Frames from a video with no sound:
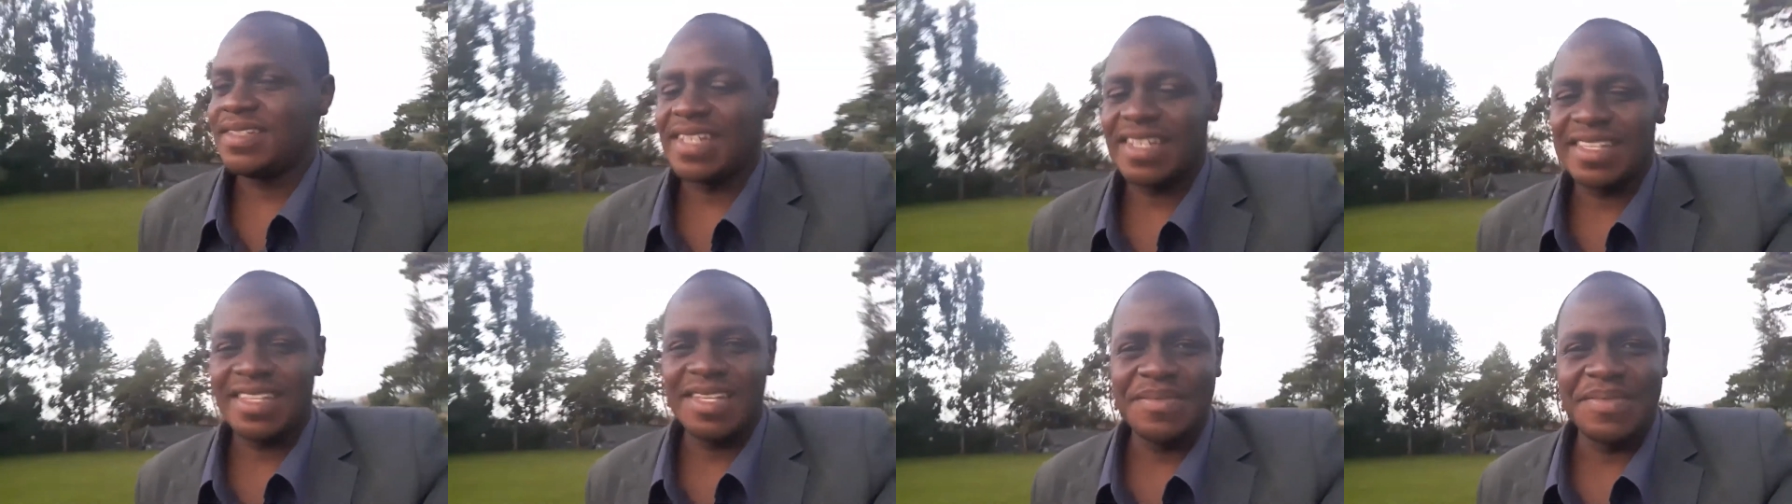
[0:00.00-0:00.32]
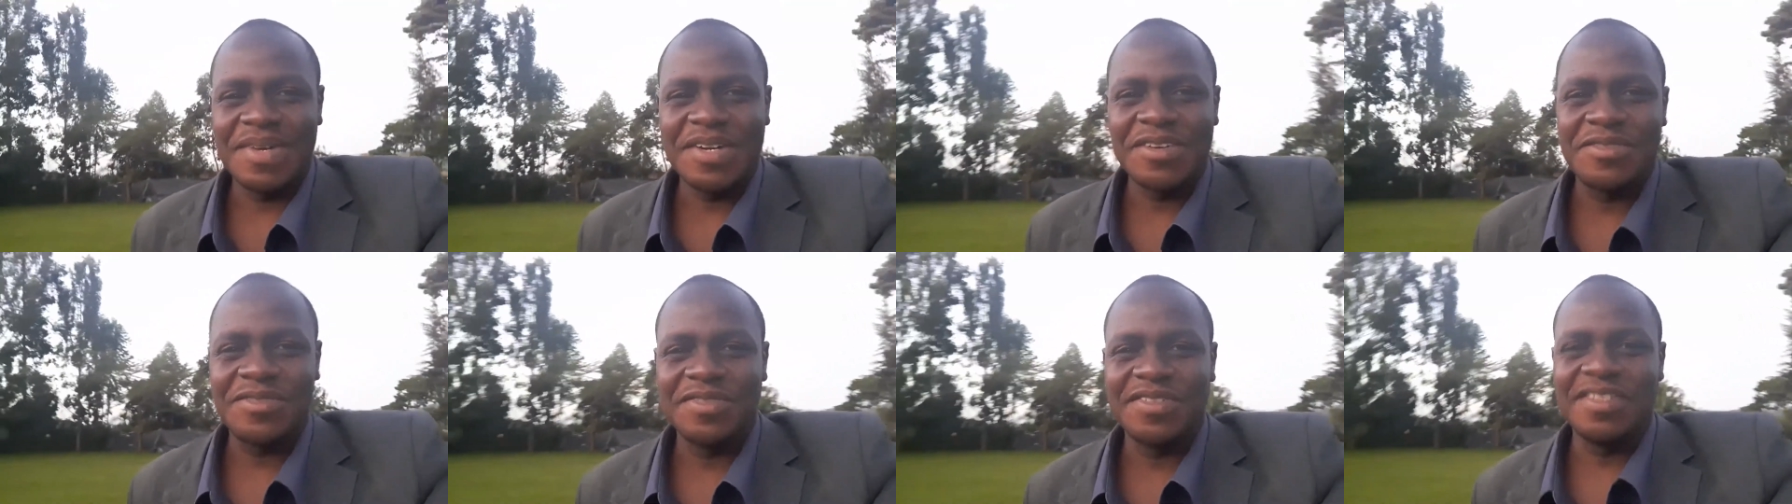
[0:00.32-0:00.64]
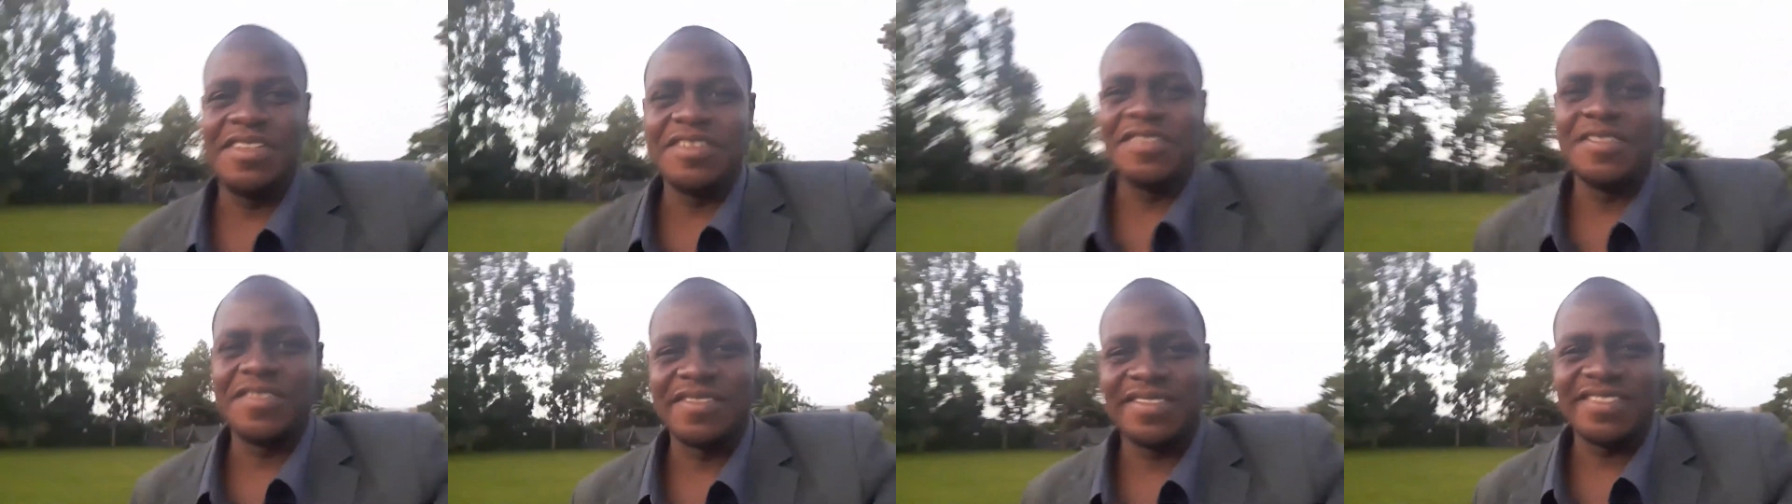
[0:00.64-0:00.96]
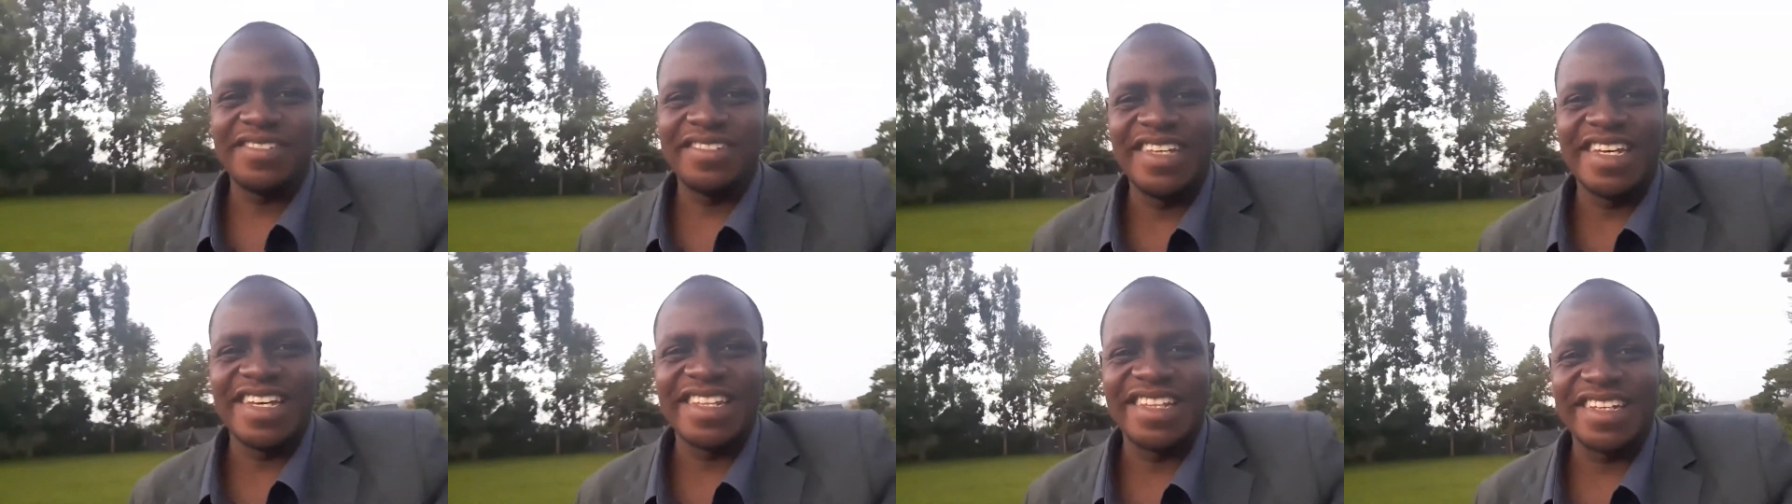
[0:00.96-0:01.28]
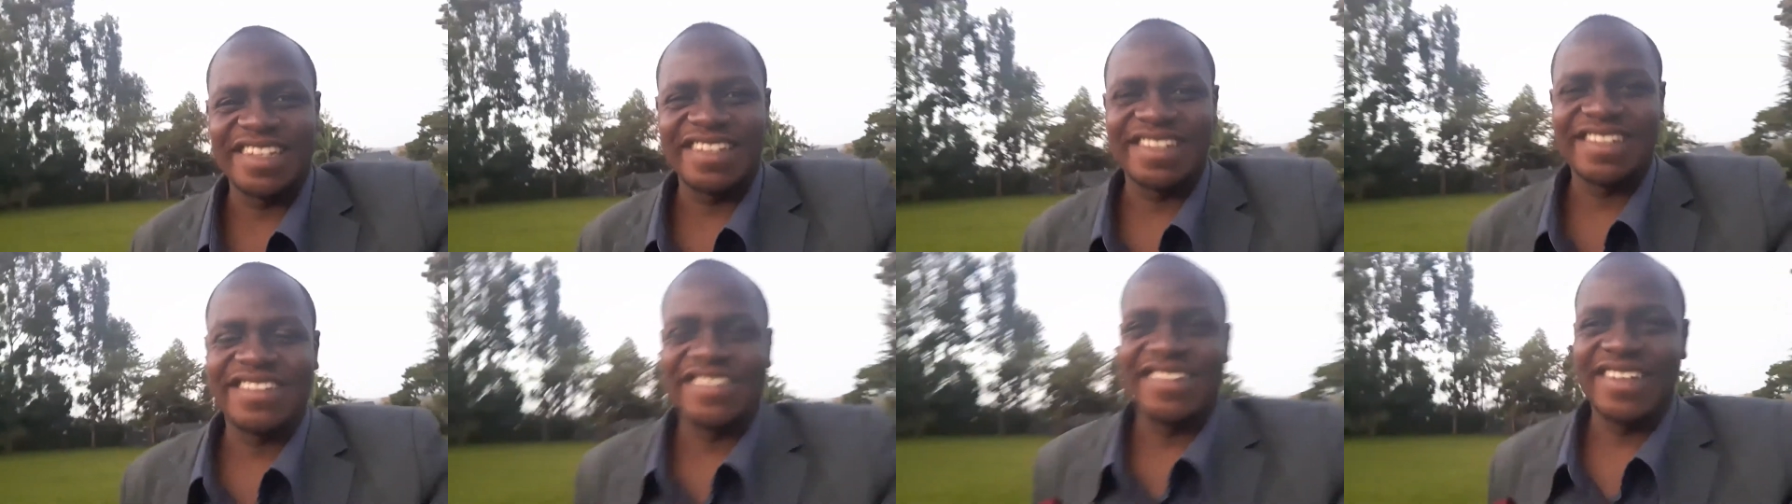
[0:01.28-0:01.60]
check them out with you
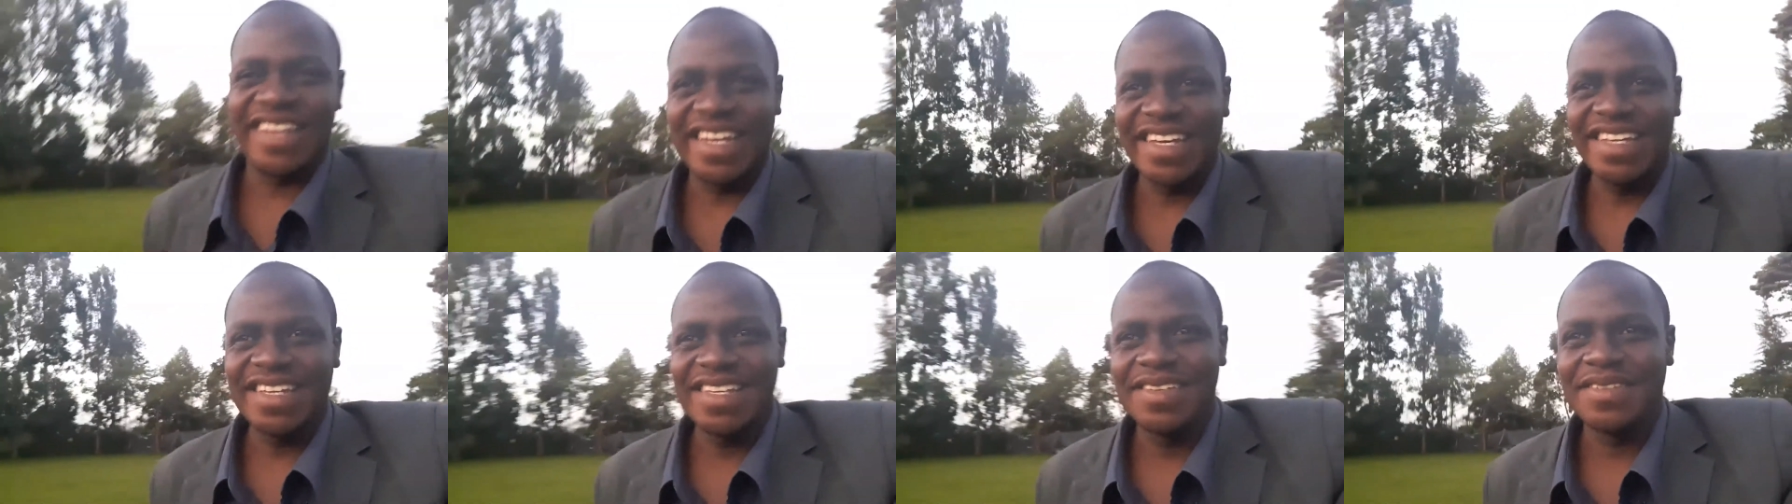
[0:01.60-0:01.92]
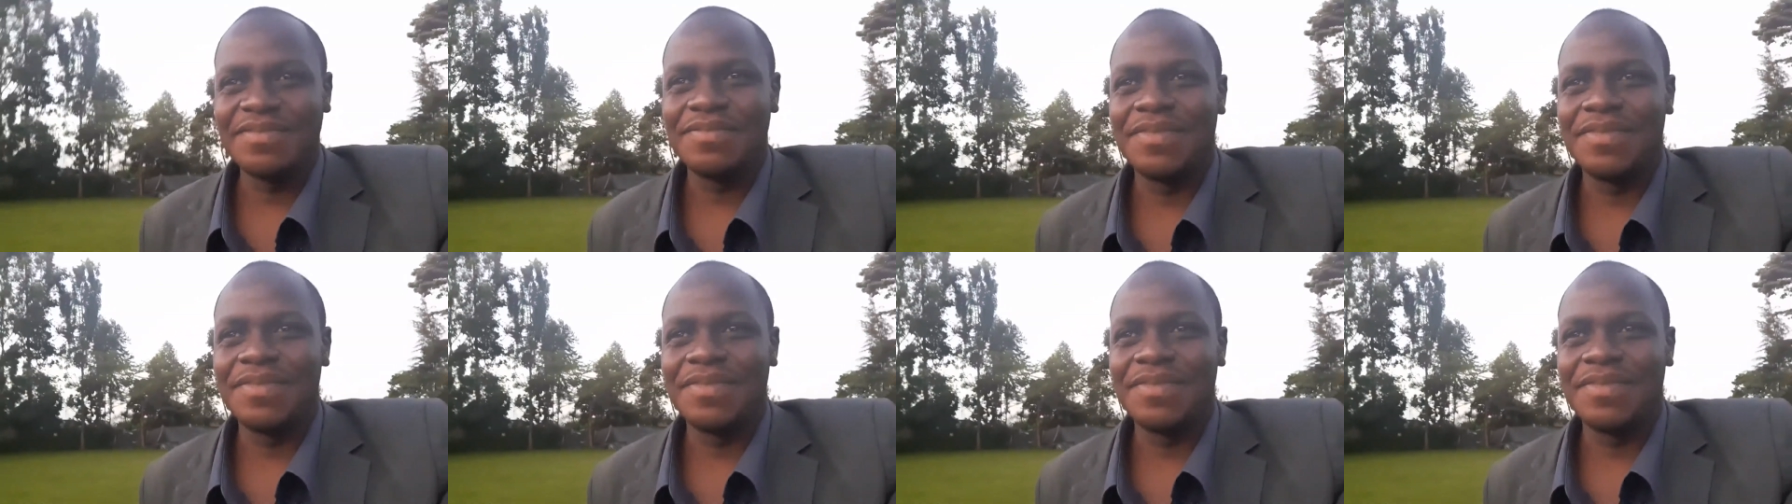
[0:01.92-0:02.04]
together, okay?